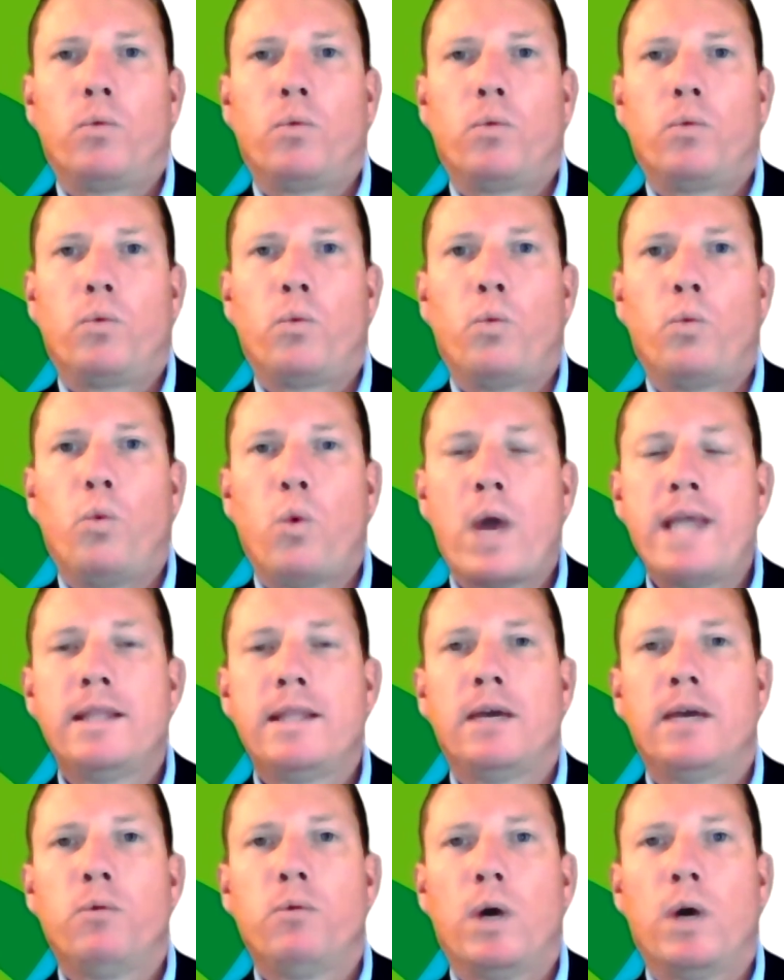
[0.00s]
when they
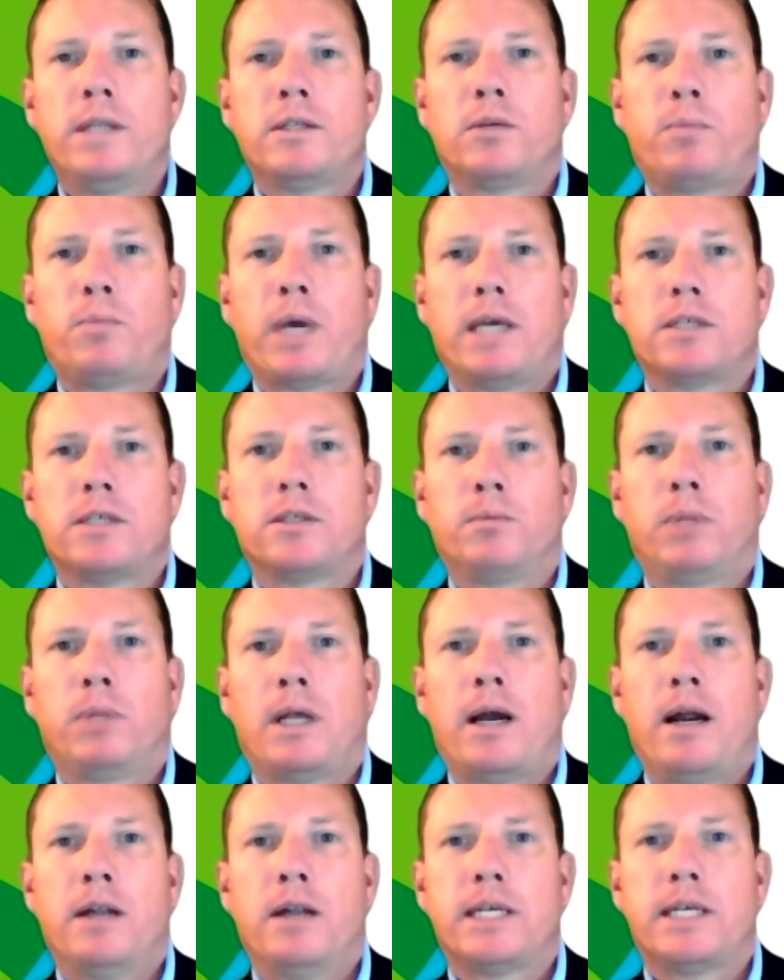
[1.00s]
want to pay
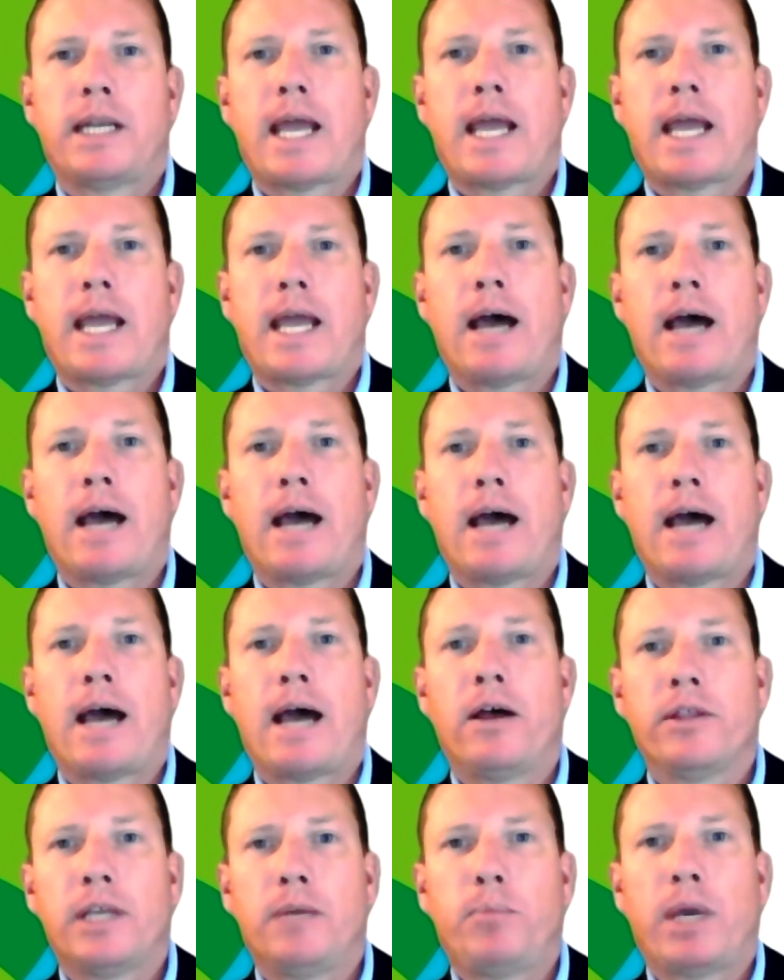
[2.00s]
suppliers and how they pay
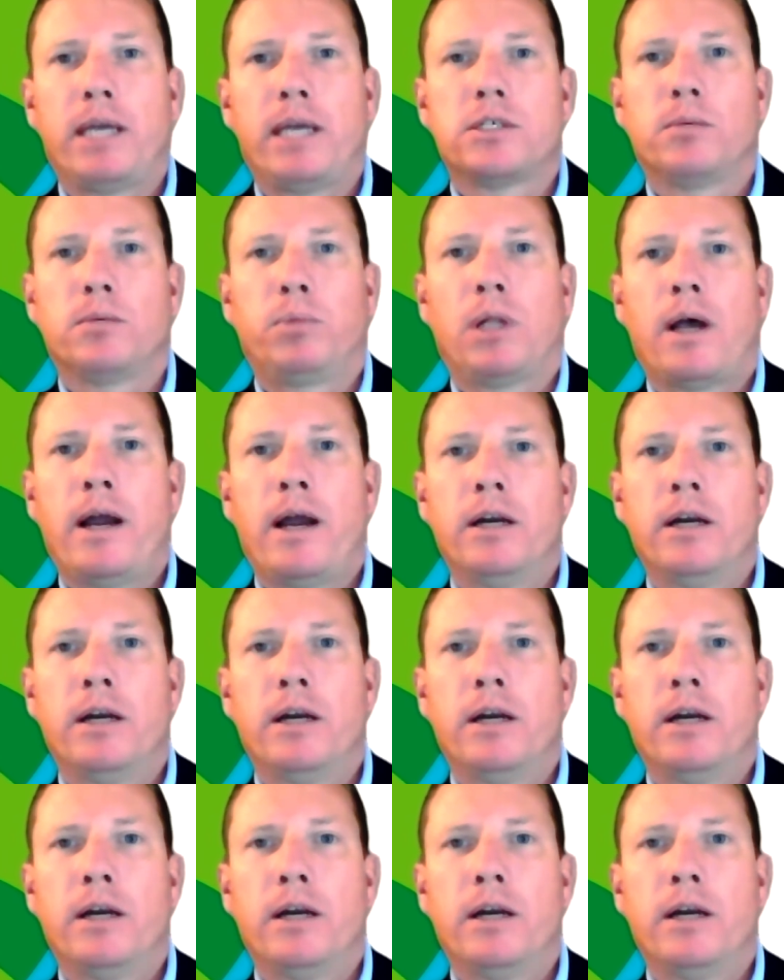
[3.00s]
suppliers.